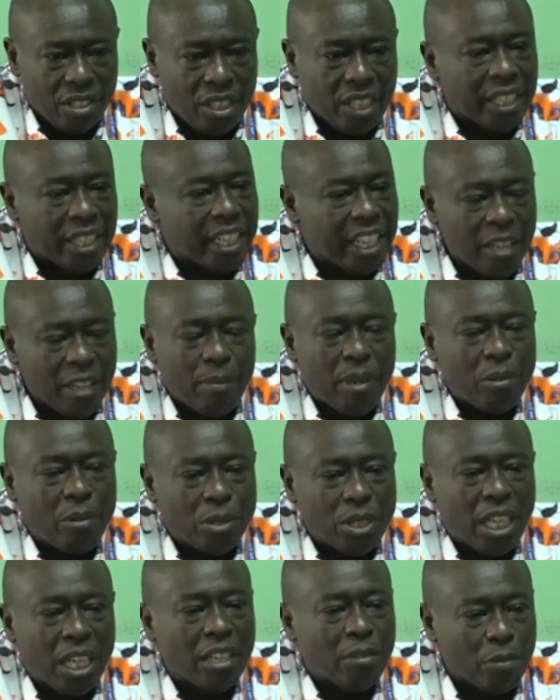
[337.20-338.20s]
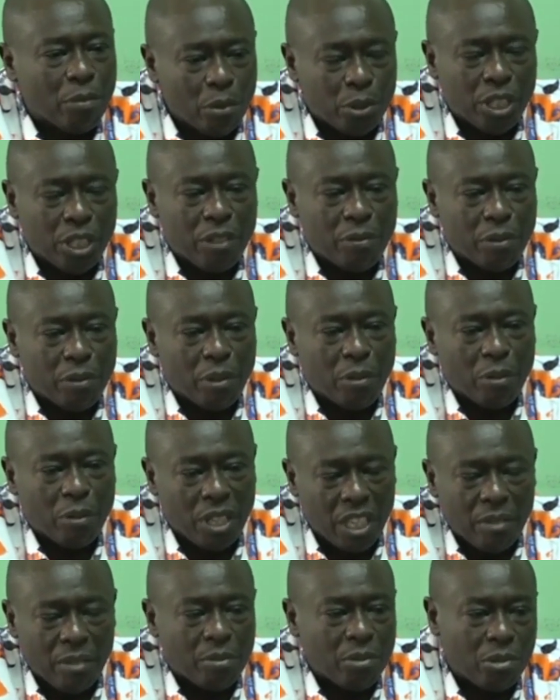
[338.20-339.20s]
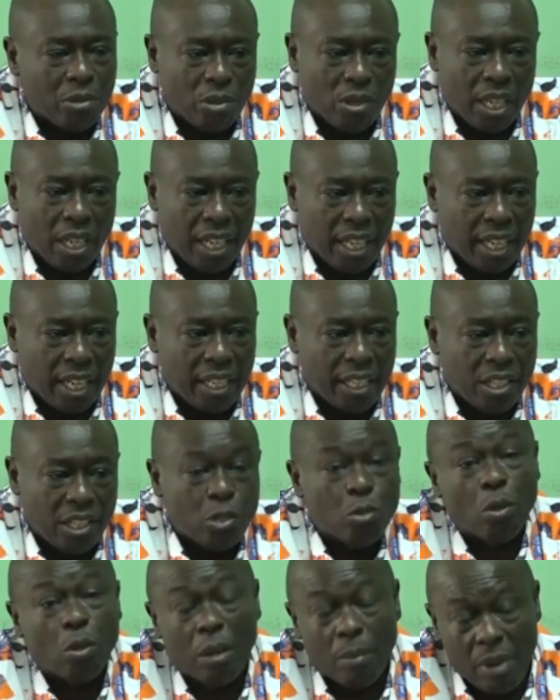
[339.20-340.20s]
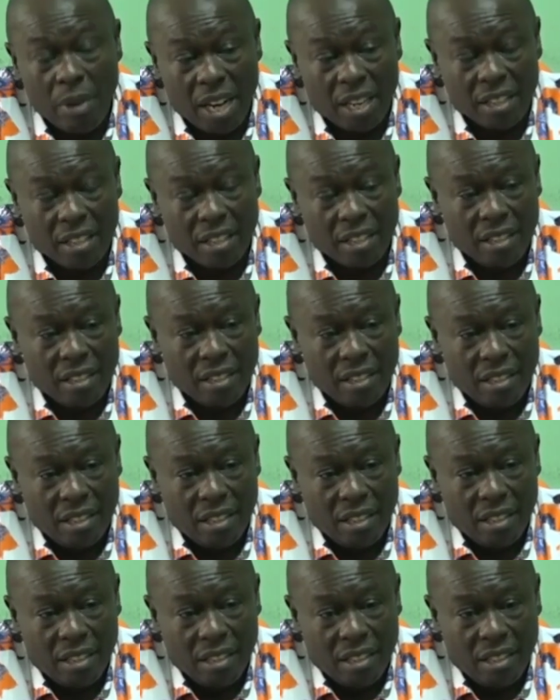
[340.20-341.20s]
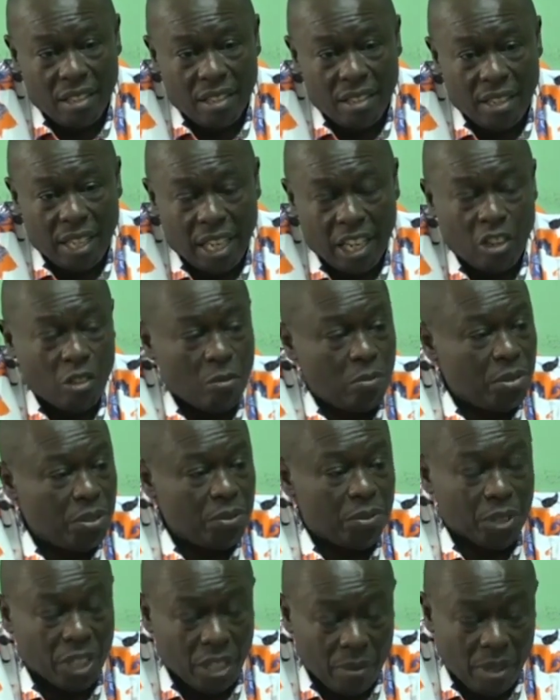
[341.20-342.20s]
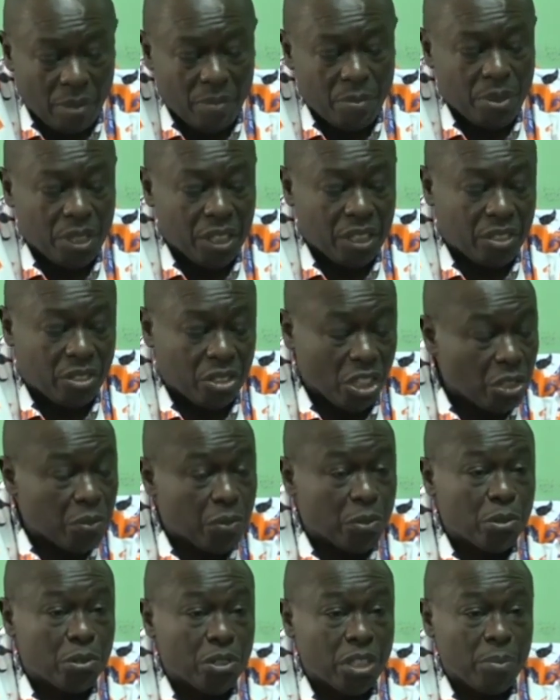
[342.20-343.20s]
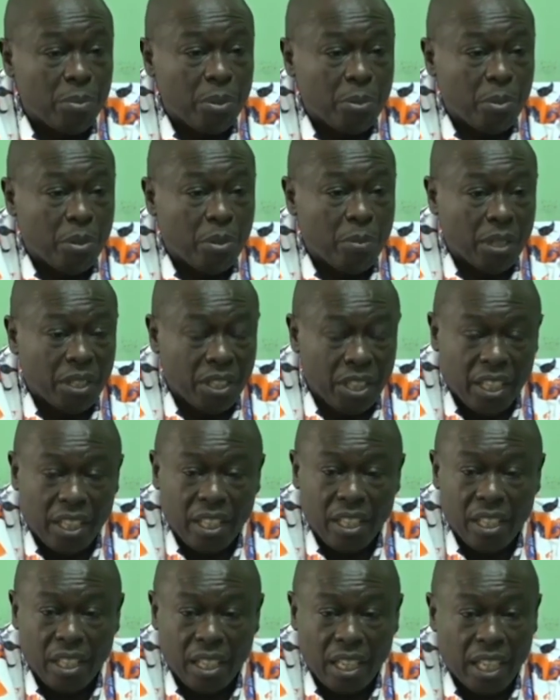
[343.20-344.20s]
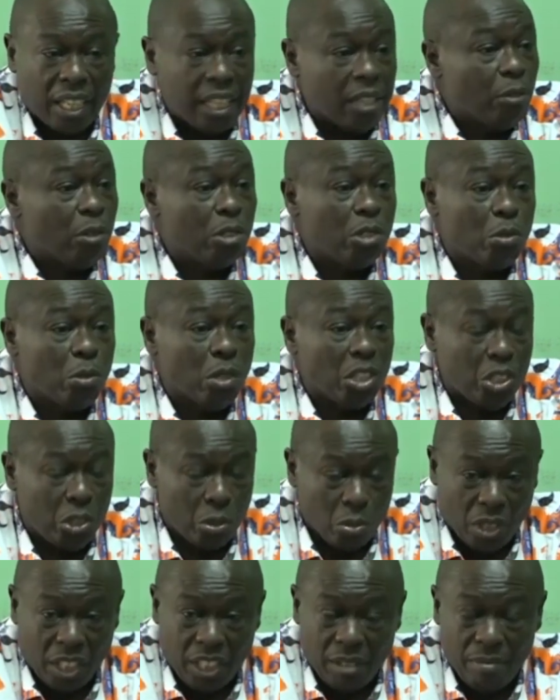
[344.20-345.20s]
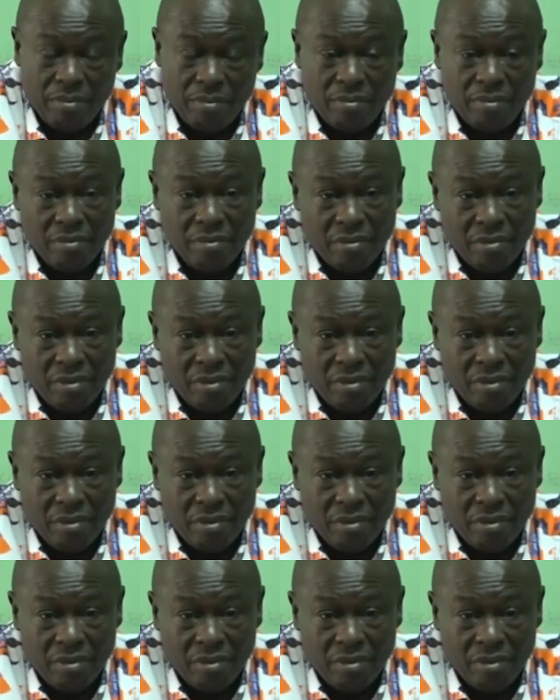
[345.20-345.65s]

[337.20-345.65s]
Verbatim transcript: they came out and voted for William Ruto and I to a man. I'll be forever be grateful to the people of Mathira, and I want to assure them